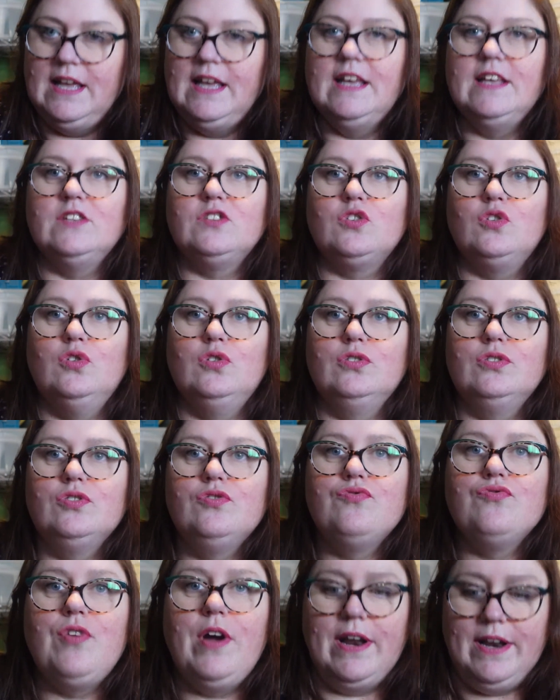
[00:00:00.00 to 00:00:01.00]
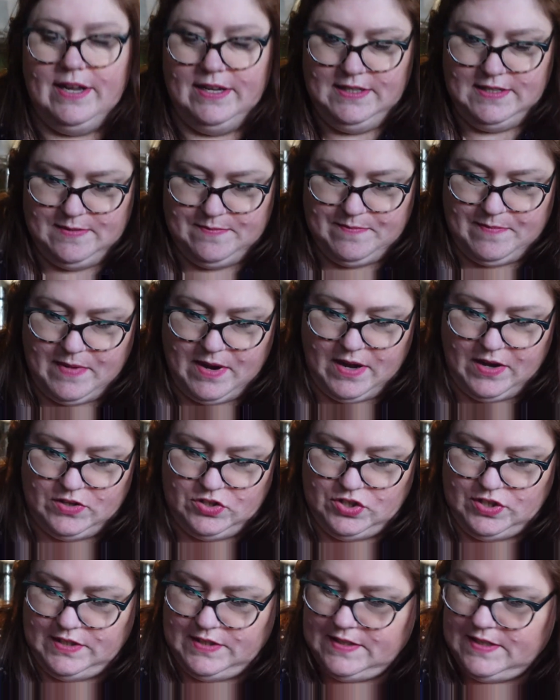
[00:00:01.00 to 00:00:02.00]
It's called Granite
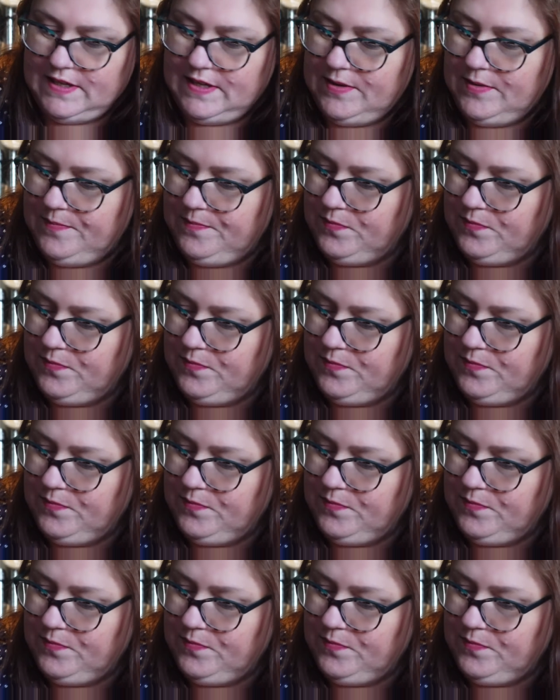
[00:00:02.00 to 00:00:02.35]
Marshes.